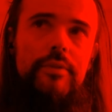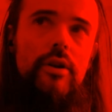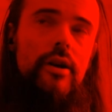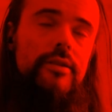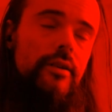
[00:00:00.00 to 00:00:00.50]

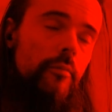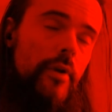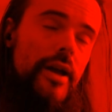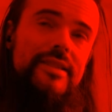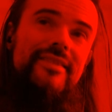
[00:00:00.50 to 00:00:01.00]
because our
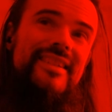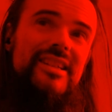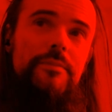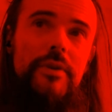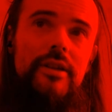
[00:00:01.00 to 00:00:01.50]
massive
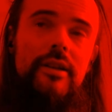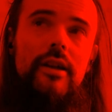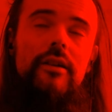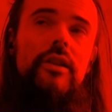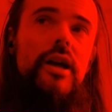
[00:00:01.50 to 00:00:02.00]
attack speed
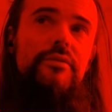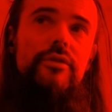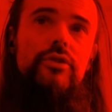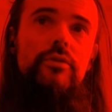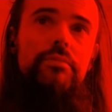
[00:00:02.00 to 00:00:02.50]
allows
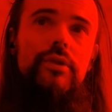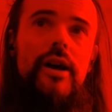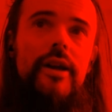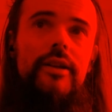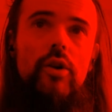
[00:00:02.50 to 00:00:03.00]
us to
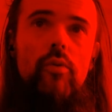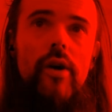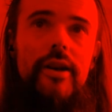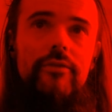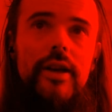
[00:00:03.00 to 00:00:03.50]
blind
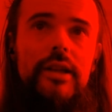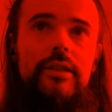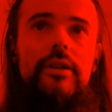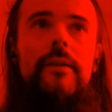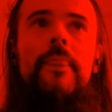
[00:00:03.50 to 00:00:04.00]
quite
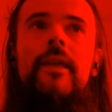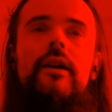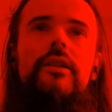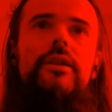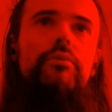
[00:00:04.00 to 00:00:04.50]
effectively.
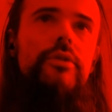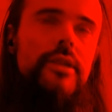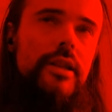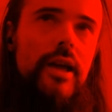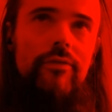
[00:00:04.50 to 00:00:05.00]
The boots
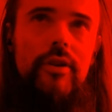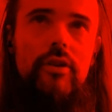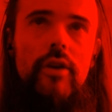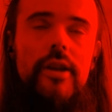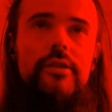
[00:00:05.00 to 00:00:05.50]
are nothing
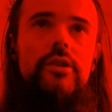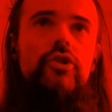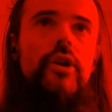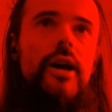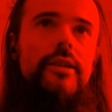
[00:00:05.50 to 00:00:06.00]
crazy,
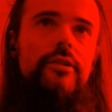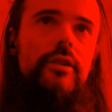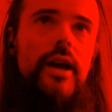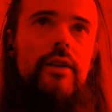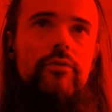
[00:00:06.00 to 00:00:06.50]
just
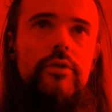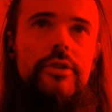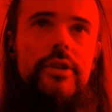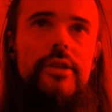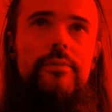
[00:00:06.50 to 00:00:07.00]
life,
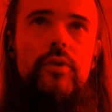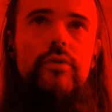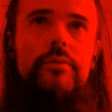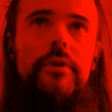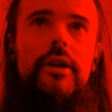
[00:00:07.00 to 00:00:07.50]
resist,
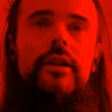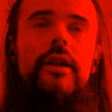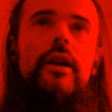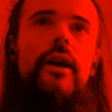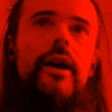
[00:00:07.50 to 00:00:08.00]
move speed,
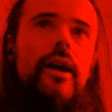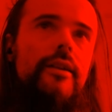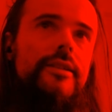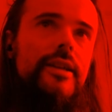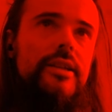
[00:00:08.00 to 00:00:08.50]

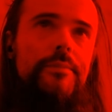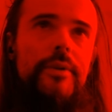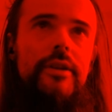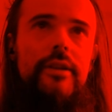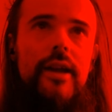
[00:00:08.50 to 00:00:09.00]
and attack
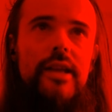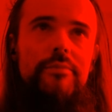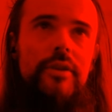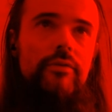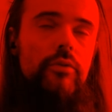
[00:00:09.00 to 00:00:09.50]
speed and
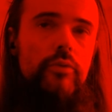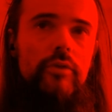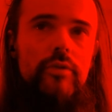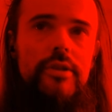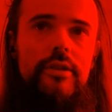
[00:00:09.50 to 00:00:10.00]
cast speed if you've
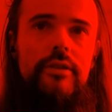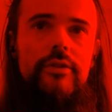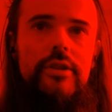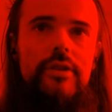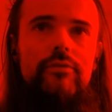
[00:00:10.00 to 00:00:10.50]
killed recently.
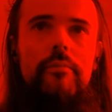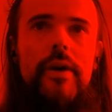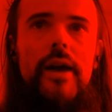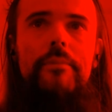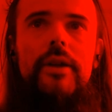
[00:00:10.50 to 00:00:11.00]
This is for
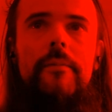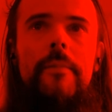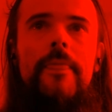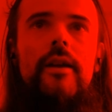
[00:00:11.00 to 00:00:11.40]
mapping.